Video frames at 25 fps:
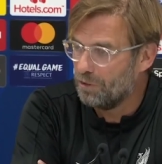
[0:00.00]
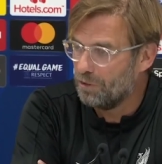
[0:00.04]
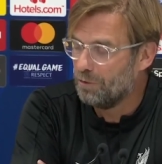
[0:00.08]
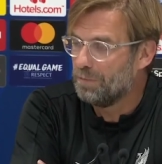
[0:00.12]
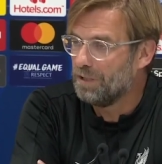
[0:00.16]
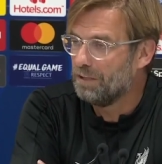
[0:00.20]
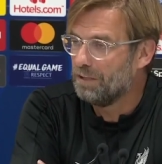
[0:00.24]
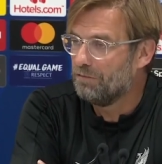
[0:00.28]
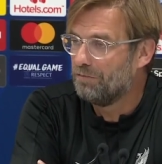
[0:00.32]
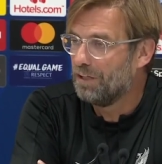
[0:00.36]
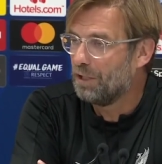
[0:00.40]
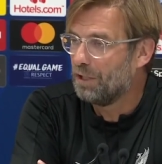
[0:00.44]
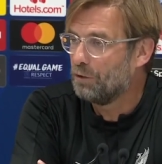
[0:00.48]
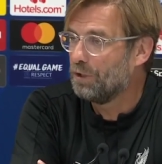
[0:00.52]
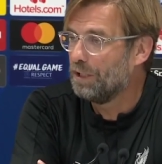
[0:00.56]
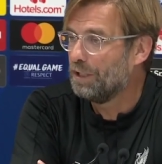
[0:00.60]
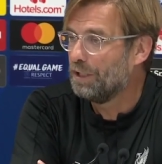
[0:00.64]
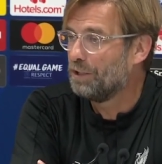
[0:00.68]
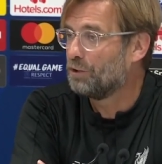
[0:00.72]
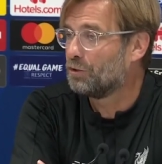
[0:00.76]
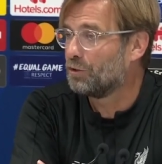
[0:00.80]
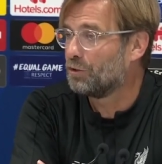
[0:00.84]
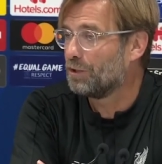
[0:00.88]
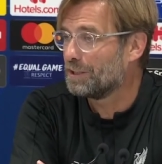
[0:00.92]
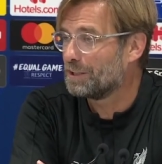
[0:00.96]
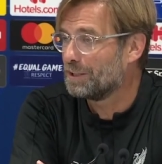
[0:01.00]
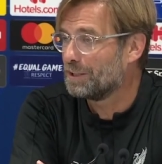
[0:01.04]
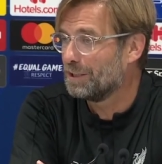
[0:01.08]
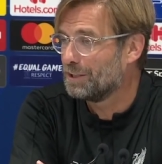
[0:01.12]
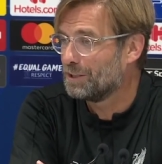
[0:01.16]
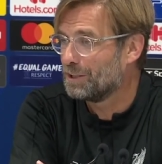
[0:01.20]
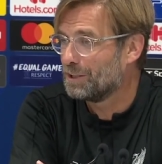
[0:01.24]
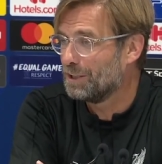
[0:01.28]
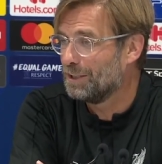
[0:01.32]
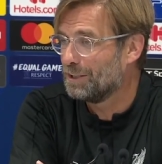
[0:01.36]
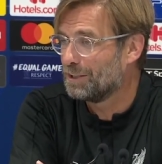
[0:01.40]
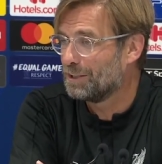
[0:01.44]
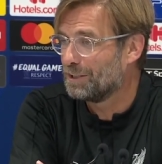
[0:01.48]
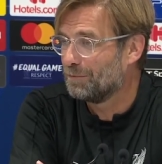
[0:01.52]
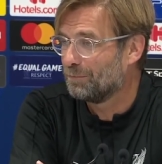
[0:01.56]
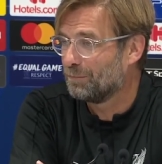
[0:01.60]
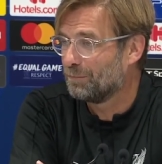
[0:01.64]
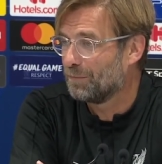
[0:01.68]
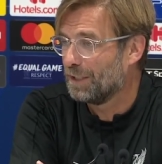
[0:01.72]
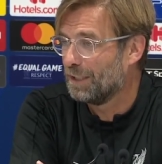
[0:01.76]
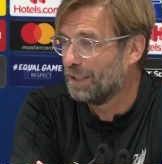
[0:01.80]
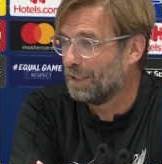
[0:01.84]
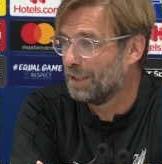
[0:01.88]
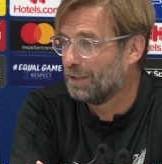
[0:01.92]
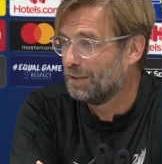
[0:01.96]
will be a very interesting season,
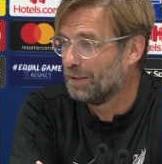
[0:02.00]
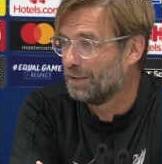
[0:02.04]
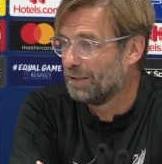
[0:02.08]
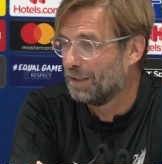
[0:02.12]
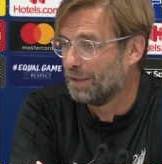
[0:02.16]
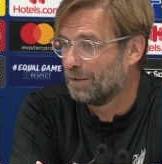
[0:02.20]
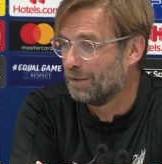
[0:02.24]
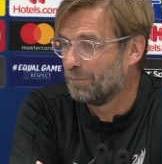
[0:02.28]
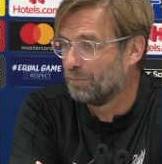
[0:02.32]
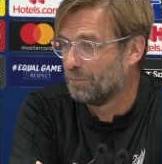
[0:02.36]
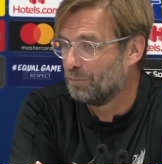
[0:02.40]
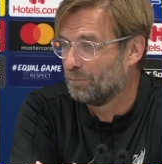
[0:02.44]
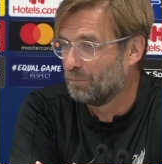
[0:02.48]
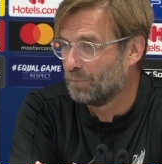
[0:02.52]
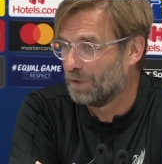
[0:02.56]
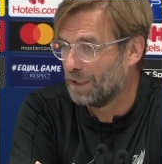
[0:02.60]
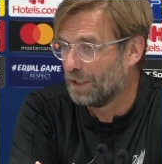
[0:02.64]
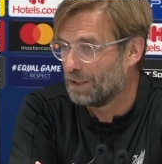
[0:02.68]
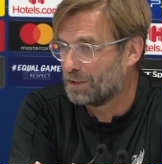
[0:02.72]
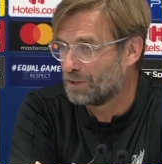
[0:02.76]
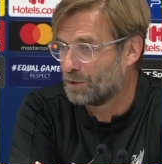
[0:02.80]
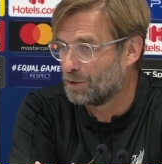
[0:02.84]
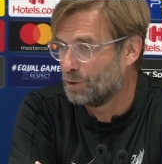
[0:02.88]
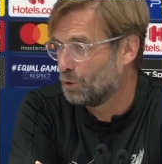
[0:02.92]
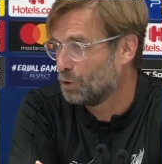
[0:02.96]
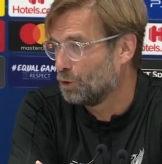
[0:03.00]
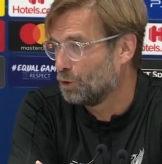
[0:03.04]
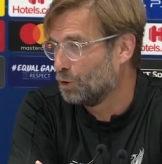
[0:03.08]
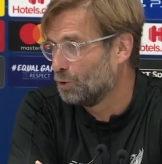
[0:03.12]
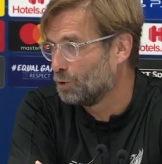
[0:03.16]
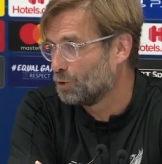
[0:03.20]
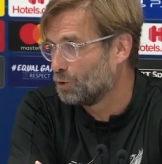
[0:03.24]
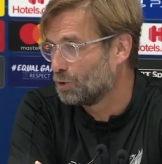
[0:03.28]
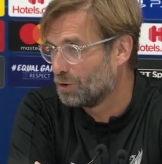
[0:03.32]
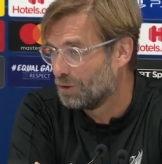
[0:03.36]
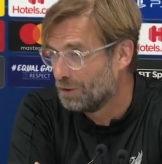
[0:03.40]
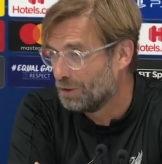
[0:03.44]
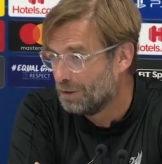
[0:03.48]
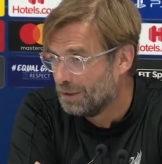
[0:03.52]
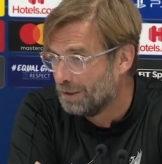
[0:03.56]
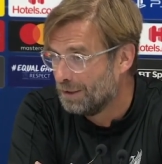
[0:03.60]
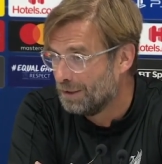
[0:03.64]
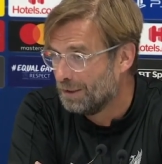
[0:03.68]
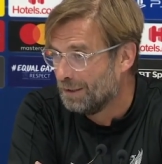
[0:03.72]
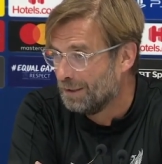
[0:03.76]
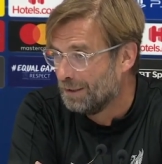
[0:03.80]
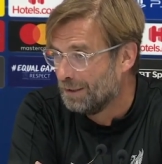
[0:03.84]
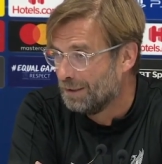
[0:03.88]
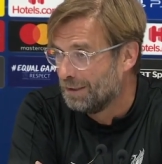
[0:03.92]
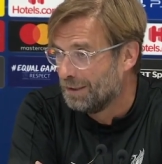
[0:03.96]
and um, that's good news,
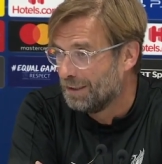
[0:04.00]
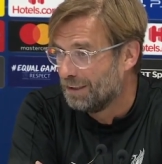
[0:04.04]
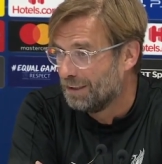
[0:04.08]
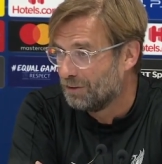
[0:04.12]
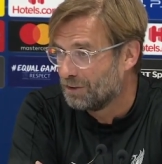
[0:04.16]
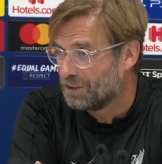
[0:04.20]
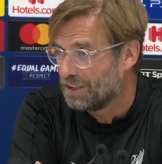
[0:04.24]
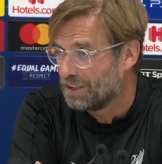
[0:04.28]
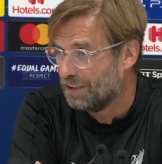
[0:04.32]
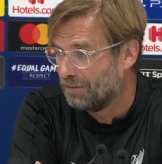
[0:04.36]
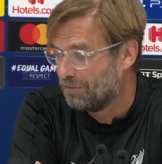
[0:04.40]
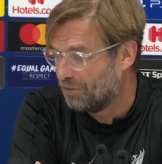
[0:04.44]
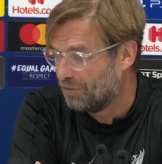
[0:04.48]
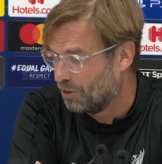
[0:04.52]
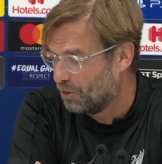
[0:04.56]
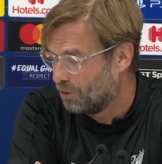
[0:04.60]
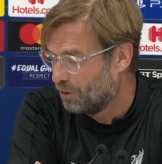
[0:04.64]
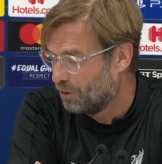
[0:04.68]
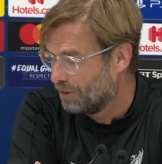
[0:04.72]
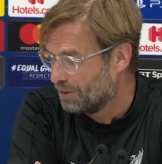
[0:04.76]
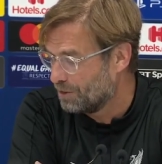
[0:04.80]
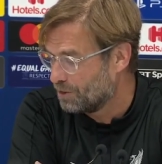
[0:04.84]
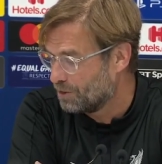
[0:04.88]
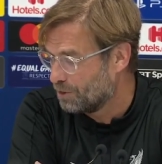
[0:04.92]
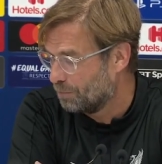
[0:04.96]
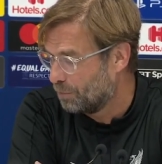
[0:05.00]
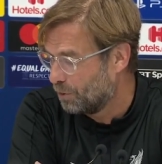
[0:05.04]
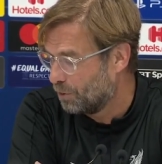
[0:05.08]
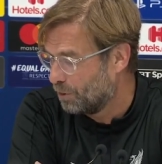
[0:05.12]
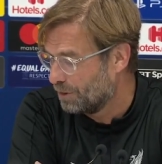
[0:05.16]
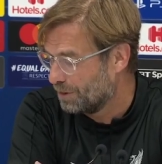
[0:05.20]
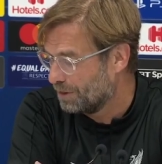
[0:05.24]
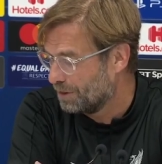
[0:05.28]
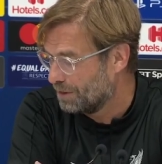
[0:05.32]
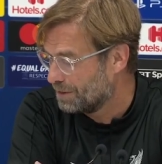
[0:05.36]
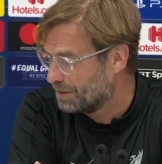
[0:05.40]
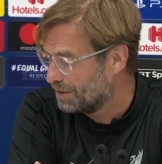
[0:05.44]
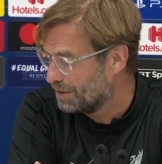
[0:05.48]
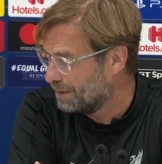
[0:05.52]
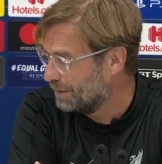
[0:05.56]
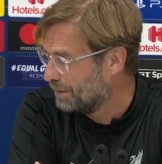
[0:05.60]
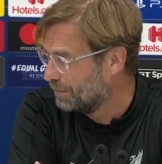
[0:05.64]
I would say, for all the supporters.